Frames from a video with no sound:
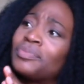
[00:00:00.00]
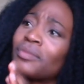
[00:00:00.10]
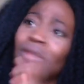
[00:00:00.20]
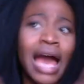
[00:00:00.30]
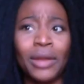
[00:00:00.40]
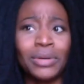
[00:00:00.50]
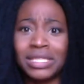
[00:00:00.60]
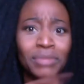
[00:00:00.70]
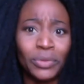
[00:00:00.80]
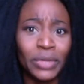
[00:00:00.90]
I had on
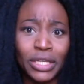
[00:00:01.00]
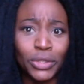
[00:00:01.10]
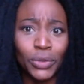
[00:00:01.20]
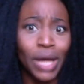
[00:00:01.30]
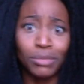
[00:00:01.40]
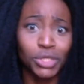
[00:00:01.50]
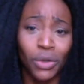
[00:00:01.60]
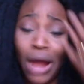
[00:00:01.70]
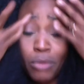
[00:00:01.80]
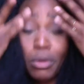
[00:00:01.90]
something really cute, I'm
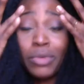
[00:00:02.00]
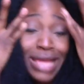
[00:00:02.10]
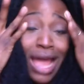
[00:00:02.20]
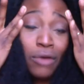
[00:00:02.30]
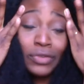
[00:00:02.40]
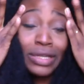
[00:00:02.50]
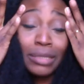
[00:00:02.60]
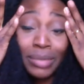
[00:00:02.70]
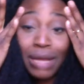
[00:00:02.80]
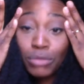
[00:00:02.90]
sure. I don't remember the
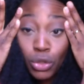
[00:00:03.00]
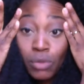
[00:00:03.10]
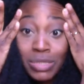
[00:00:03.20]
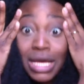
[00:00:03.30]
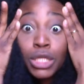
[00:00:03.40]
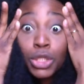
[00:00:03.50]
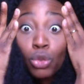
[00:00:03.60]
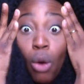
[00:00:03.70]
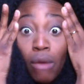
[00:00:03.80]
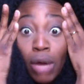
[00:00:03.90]
outfit, but I'm sure it was
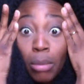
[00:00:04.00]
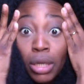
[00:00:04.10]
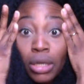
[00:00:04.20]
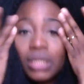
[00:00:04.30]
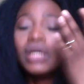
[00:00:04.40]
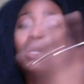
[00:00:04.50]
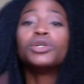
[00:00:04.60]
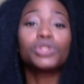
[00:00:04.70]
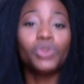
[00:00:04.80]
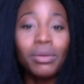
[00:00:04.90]
adorable.
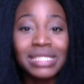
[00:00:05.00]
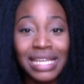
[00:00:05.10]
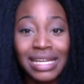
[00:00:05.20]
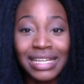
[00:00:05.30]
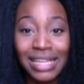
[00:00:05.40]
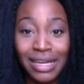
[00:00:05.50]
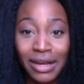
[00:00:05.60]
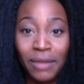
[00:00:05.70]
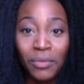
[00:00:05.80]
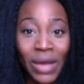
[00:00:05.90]
So I'm standing there
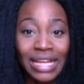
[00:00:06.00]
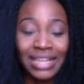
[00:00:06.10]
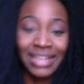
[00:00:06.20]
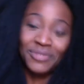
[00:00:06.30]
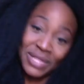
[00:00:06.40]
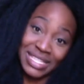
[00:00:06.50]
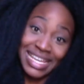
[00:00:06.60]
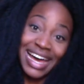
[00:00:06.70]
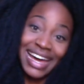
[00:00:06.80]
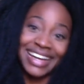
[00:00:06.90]
and I'm waiting for this
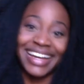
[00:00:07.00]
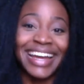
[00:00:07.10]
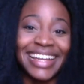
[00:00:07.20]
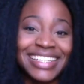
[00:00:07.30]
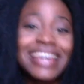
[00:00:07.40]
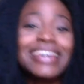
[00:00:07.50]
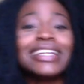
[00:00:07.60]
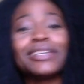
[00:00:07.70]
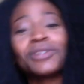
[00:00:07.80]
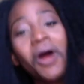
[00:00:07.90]
guy, and
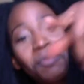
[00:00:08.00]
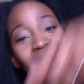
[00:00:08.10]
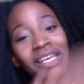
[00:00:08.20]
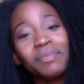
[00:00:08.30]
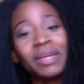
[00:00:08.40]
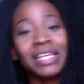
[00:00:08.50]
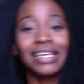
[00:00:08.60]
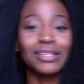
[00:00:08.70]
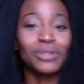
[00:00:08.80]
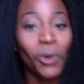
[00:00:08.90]
this car pulls up and it's
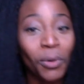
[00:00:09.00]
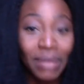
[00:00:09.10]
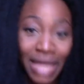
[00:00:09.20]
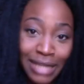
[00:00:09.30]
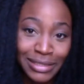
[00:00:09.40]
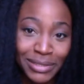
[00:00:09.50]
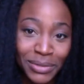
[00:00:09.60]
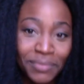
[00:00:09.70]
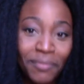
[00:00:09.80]
like this old black dude,